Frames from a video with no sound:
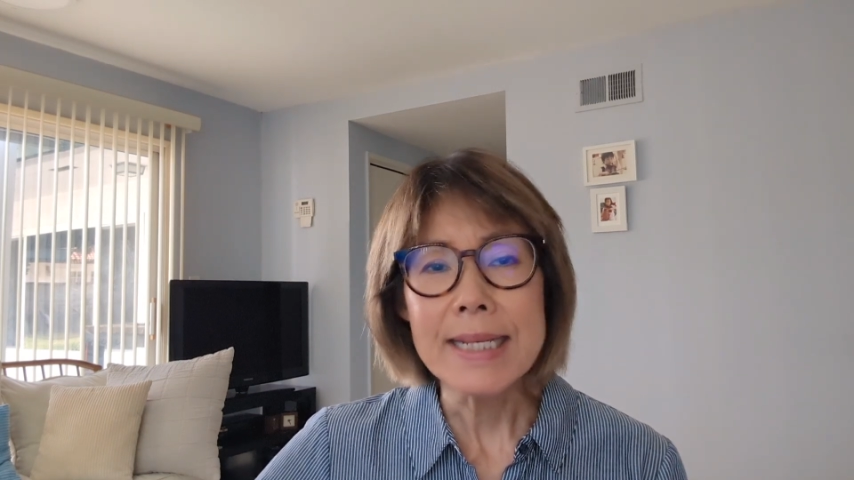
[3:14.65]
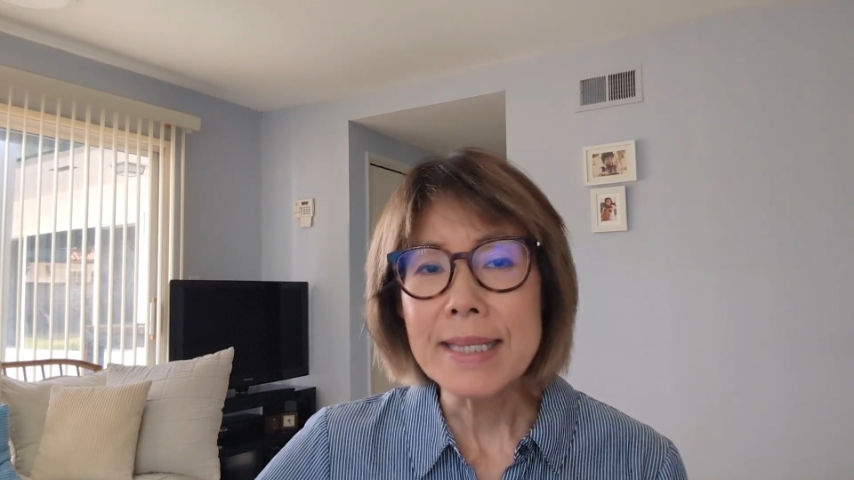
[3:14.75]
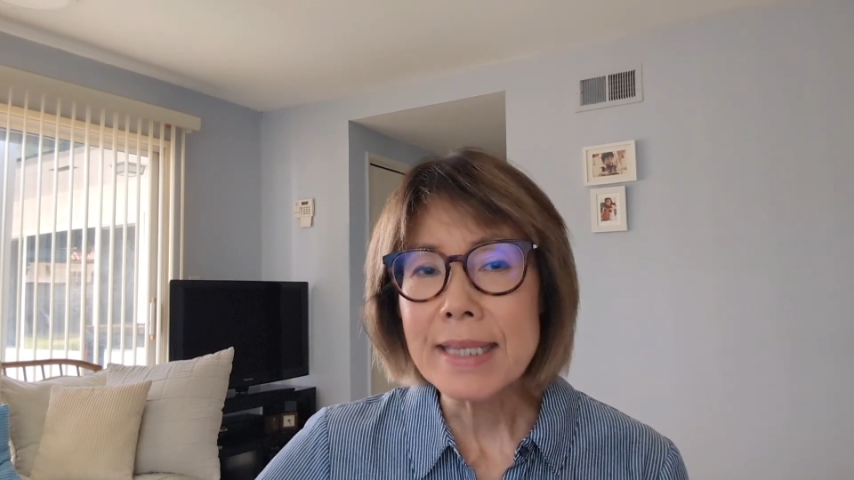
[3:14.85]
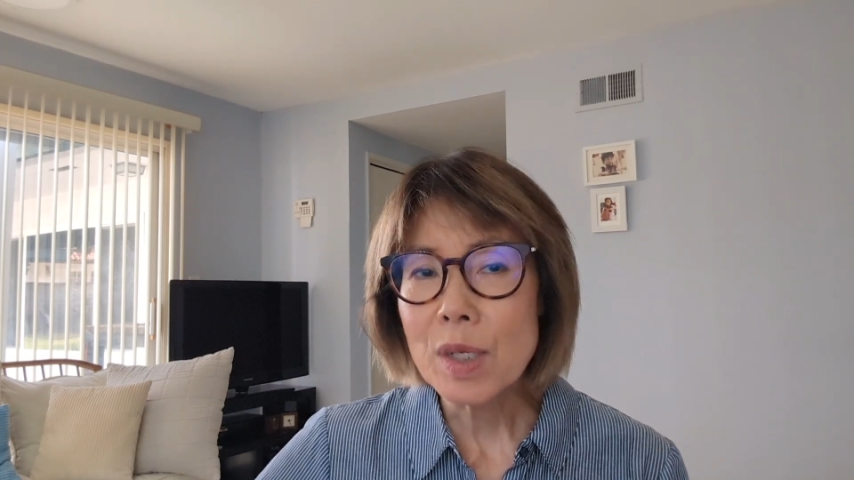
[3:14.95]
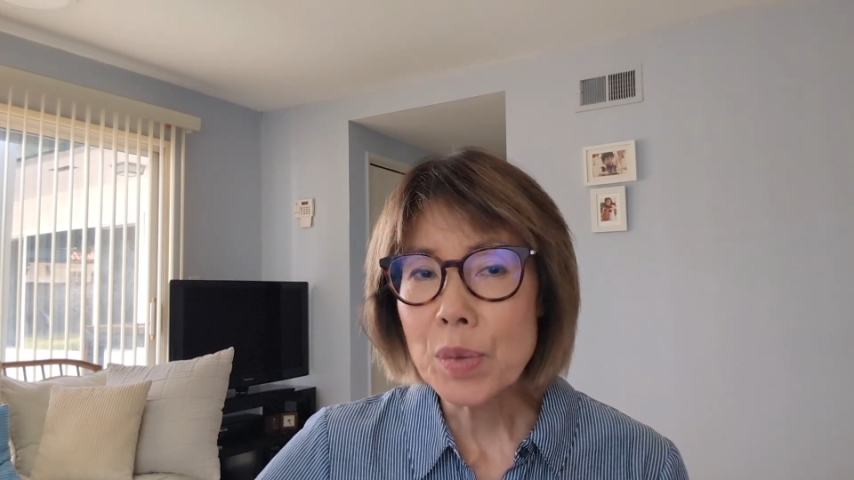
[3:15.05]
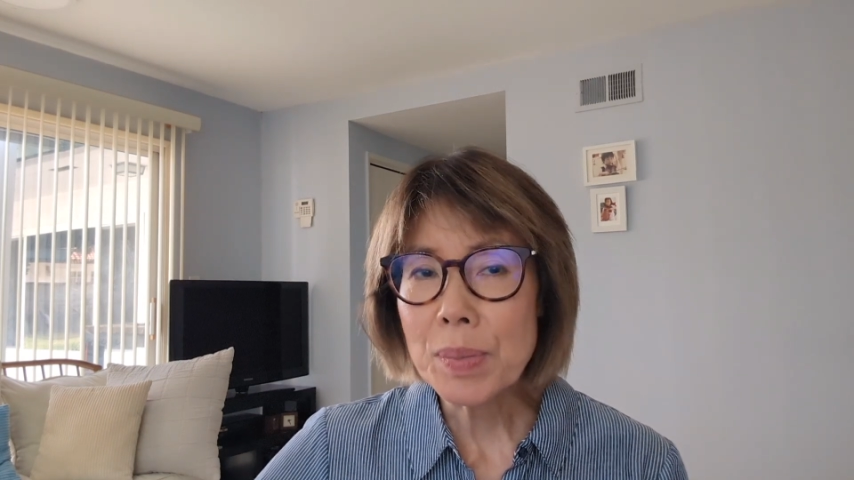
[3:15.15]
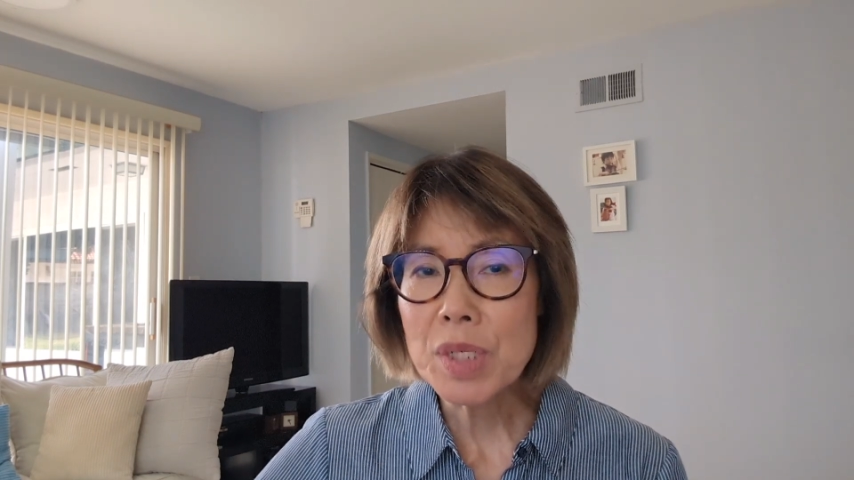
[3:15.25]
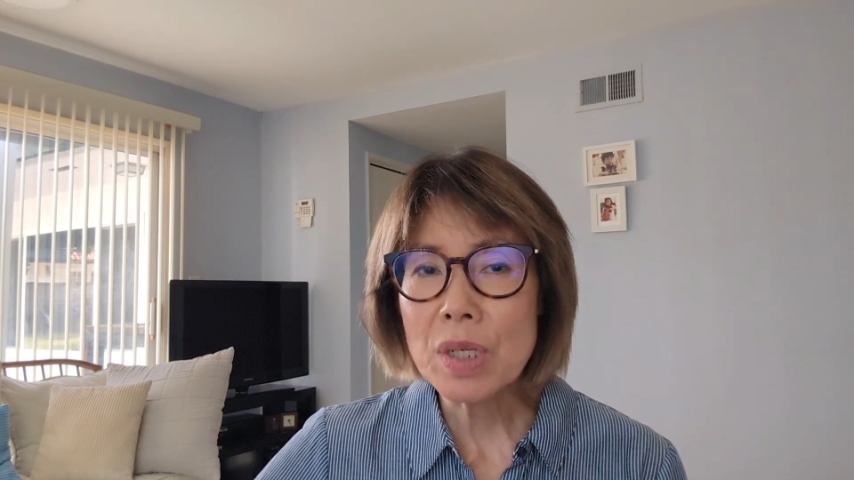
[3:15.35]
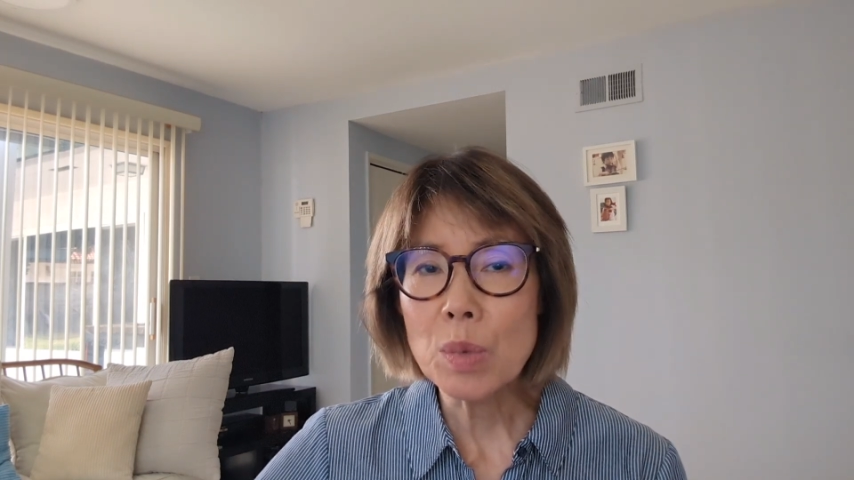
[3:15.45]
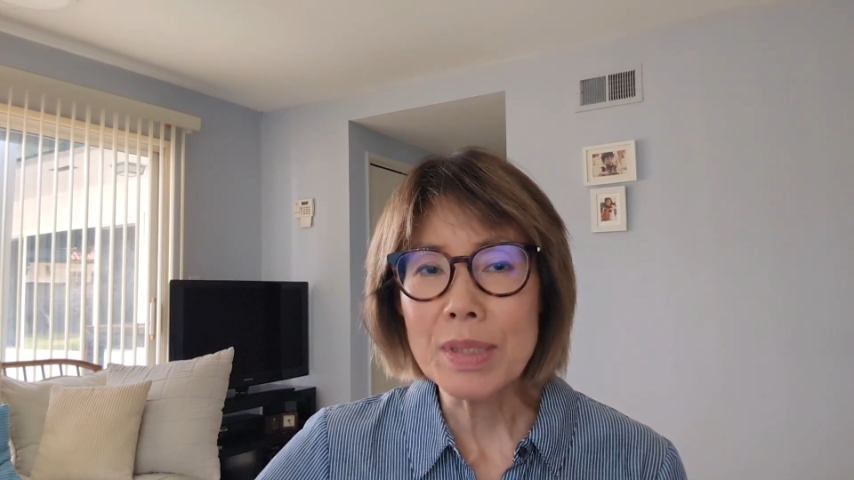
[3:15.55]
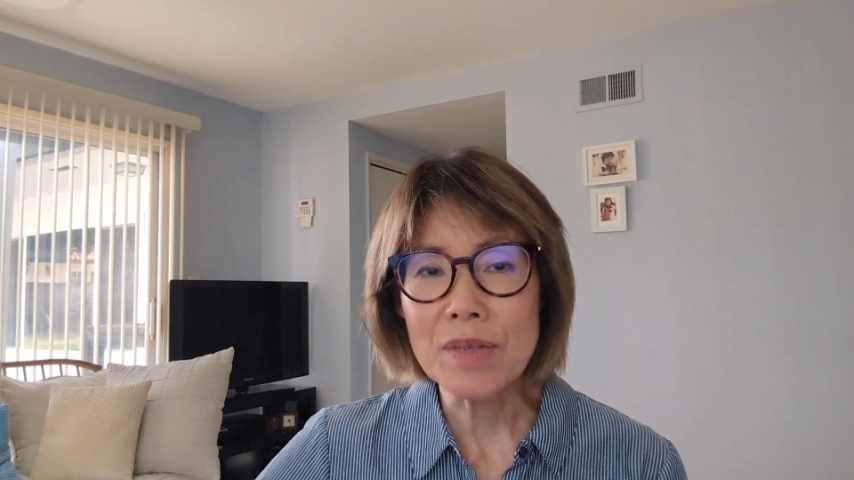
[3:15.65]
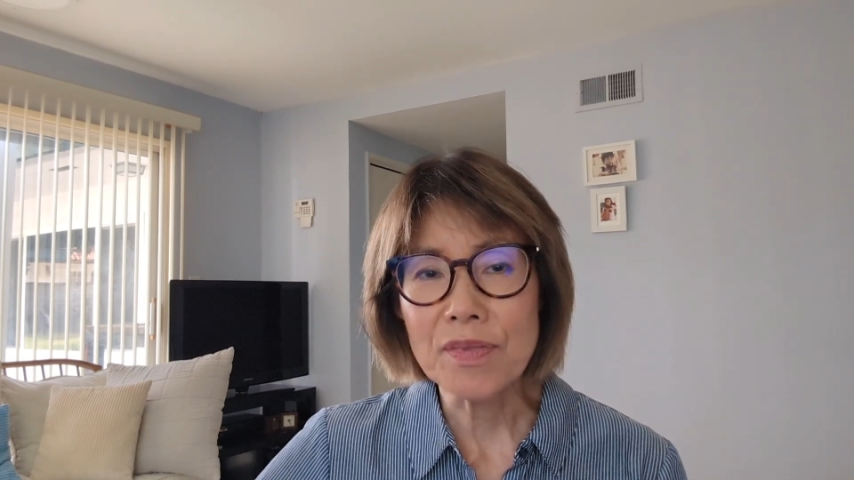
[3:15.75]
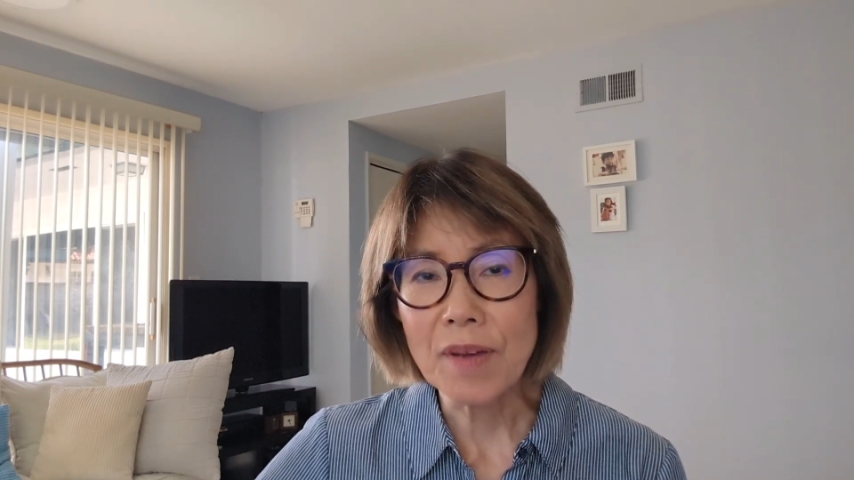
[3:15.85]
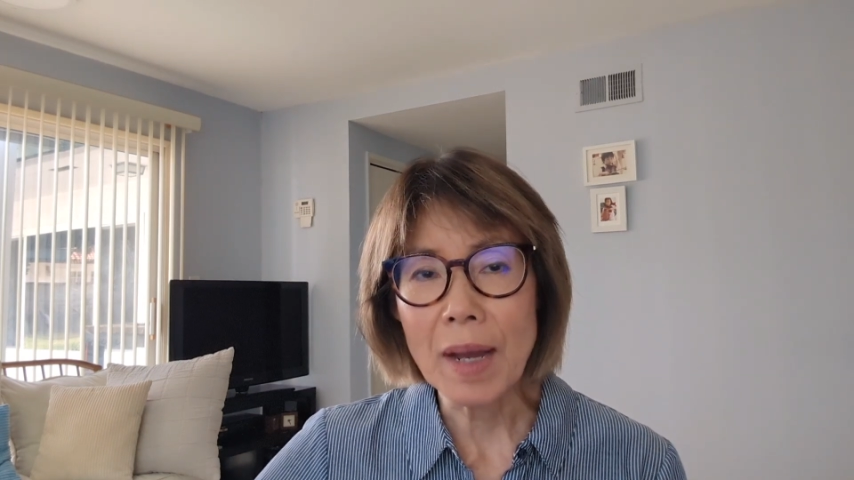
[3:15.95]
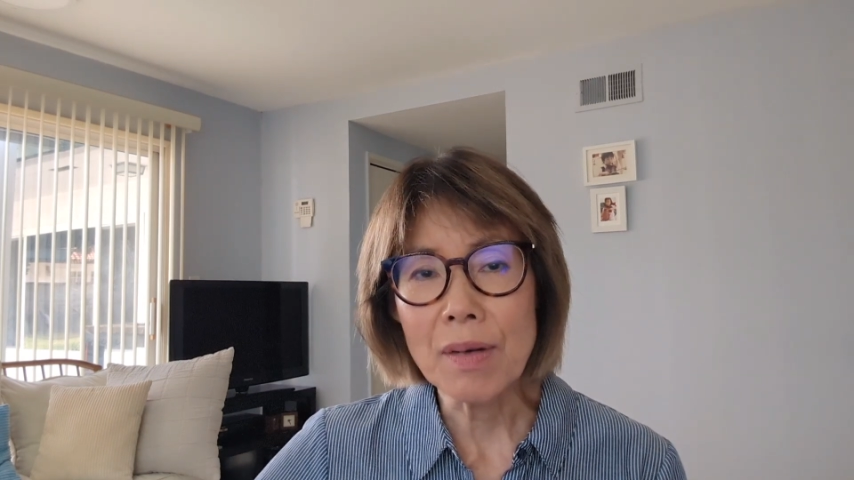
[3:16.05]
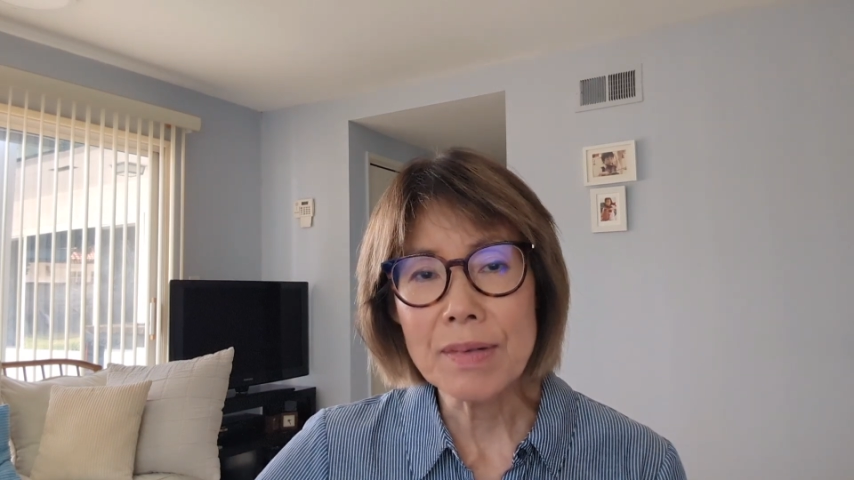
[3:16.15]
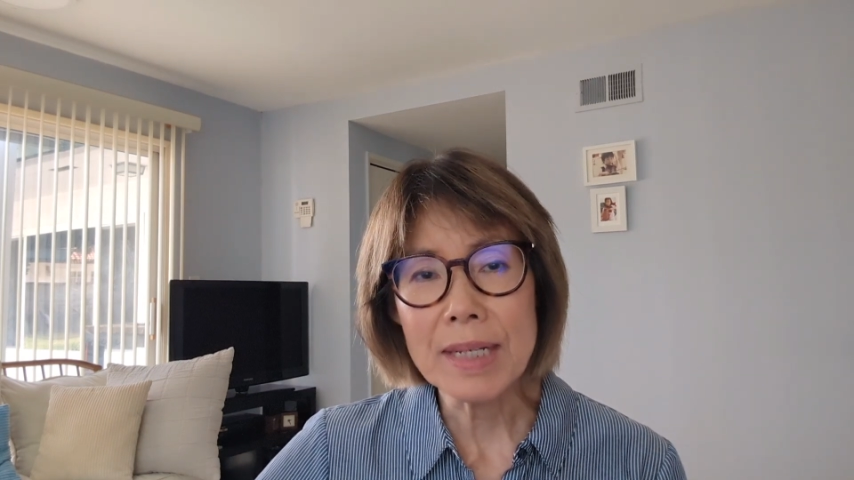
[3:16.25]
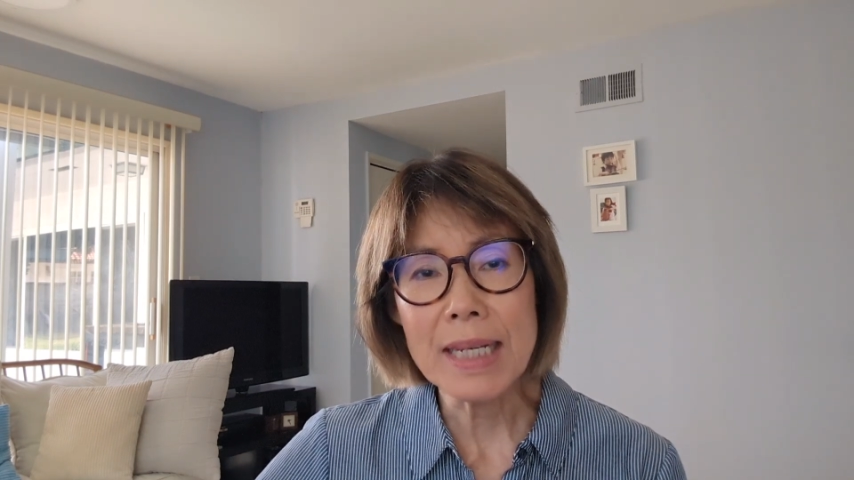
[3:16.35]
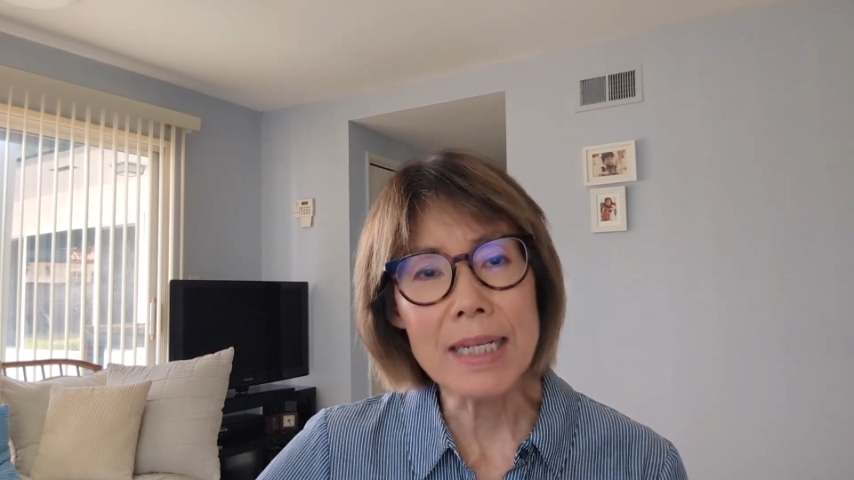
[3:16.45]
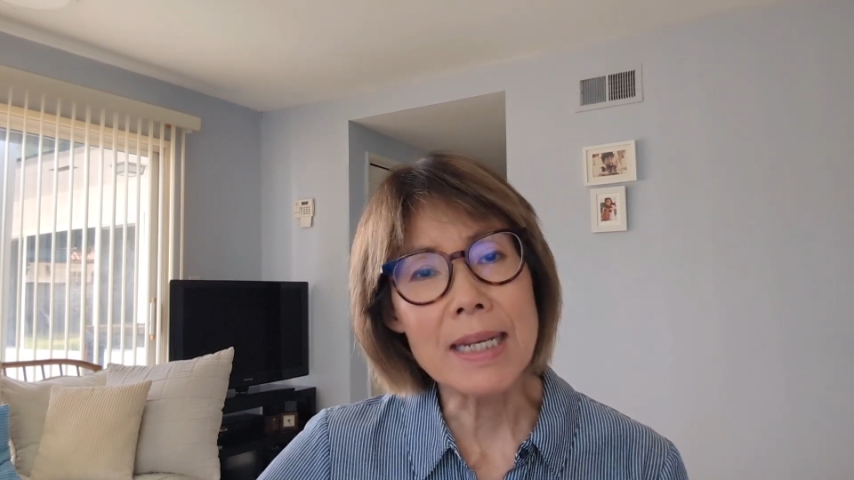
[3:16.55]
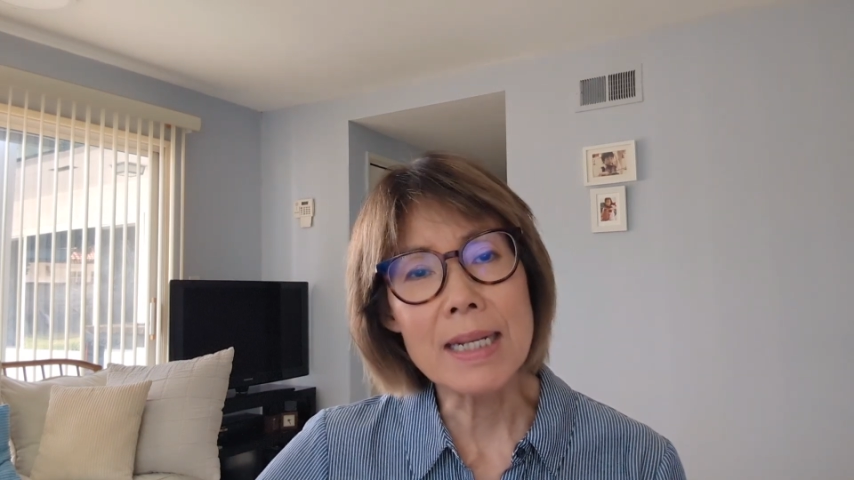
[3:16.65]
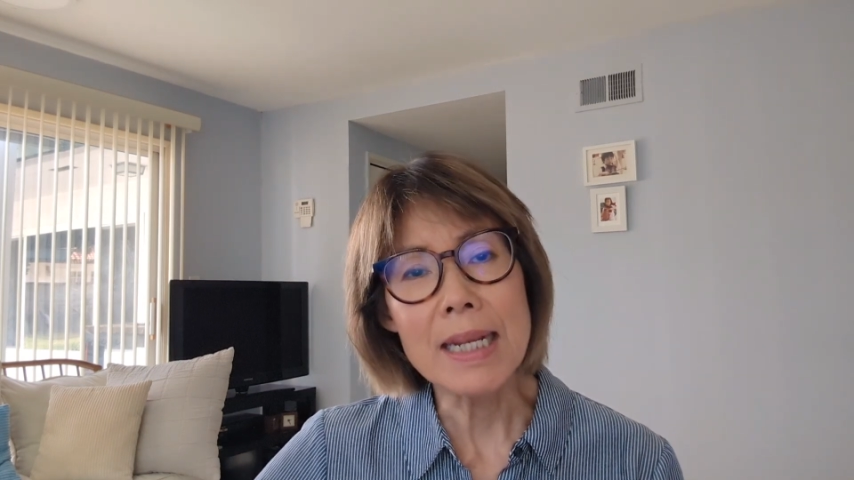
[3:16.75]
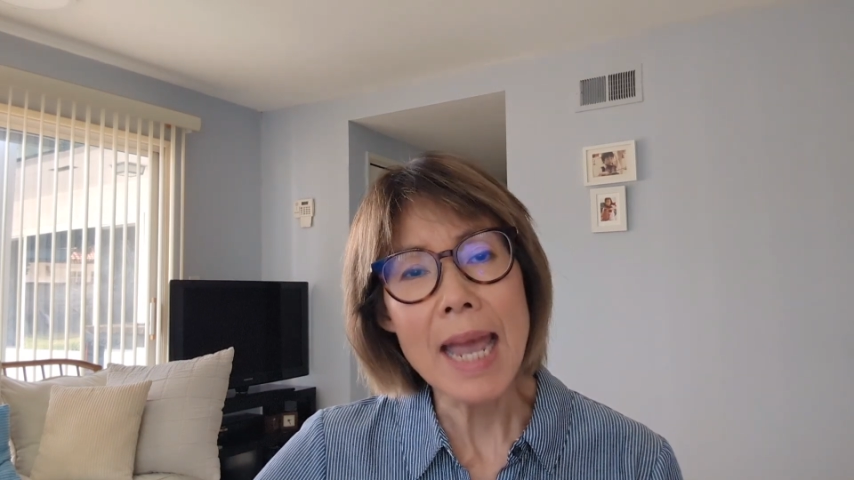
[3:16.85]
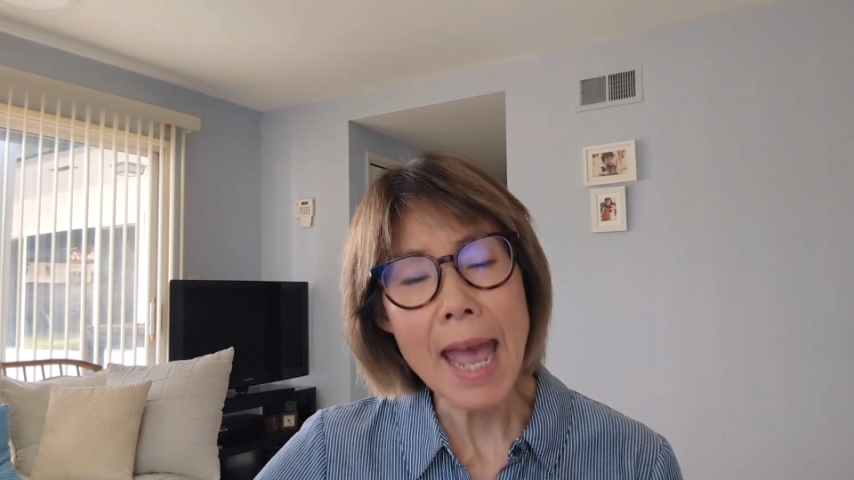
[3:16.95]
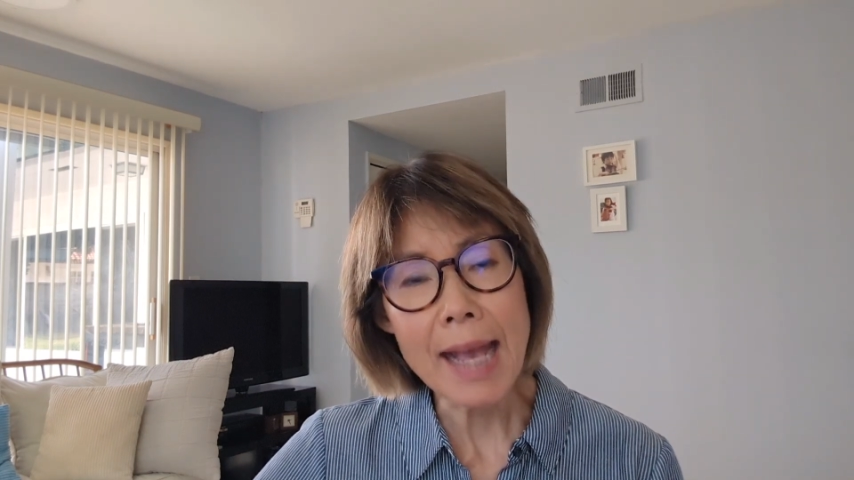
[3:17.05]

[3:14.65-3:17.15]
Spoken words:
inscription was found in an